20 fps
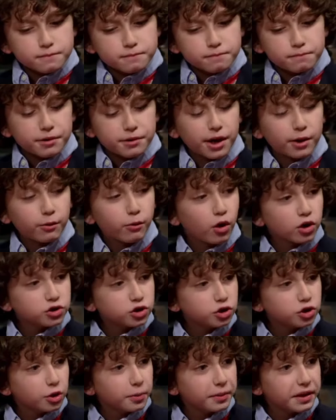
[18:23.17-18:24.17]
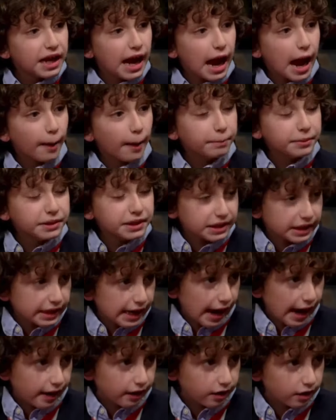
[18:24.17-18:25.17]
But I want you to be happy
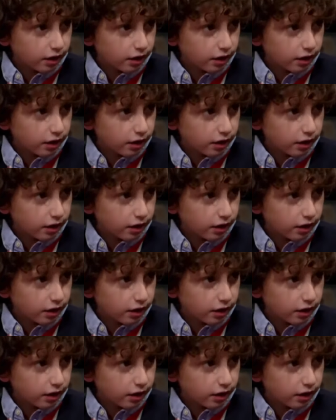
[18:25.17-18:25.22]
again.